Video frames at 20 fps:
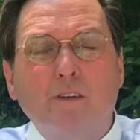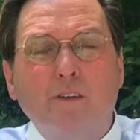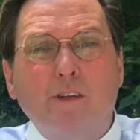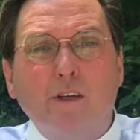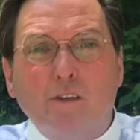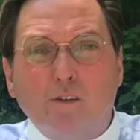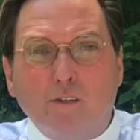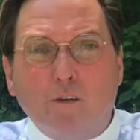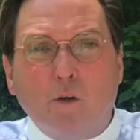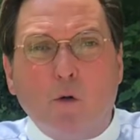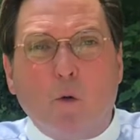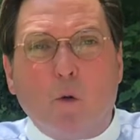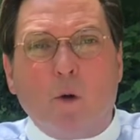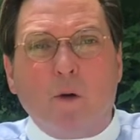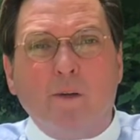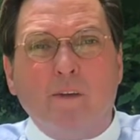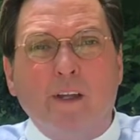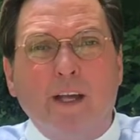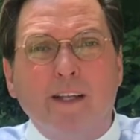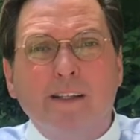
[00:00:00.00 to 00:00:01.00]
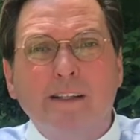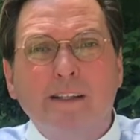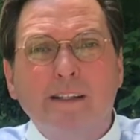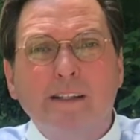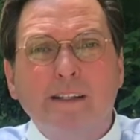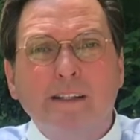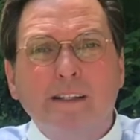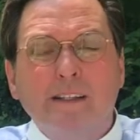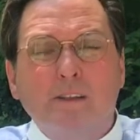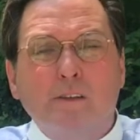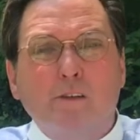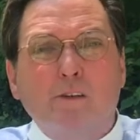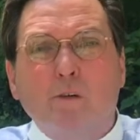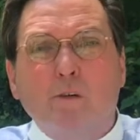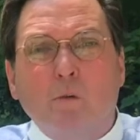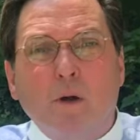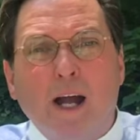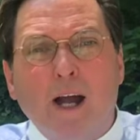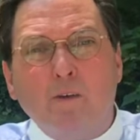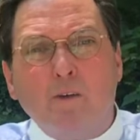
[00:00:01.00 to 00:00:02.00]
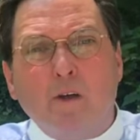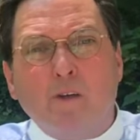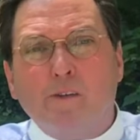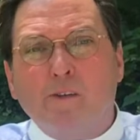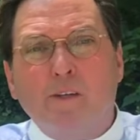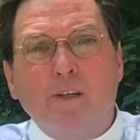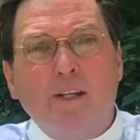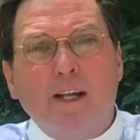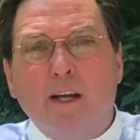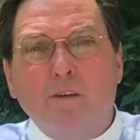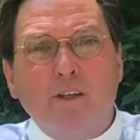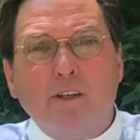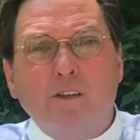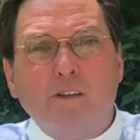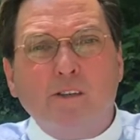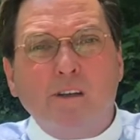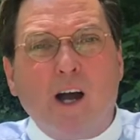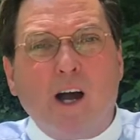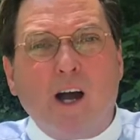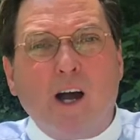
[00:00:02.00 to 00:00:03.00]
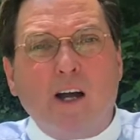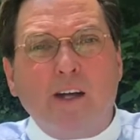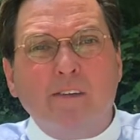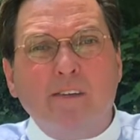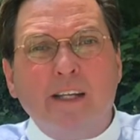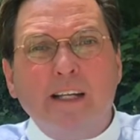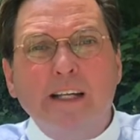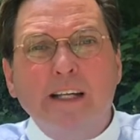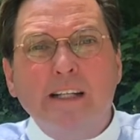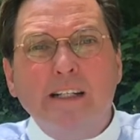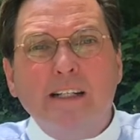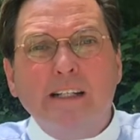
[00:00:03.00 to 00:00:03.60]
discord that surround us on every side, the